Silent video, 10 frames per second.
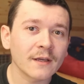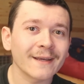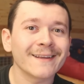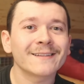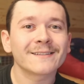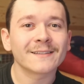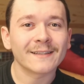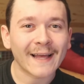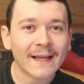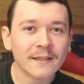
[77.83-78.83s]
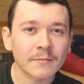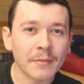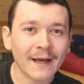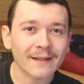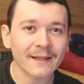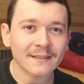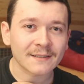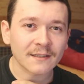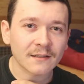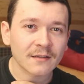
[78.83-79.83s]
it's that bad
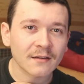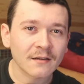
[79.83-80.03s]
as it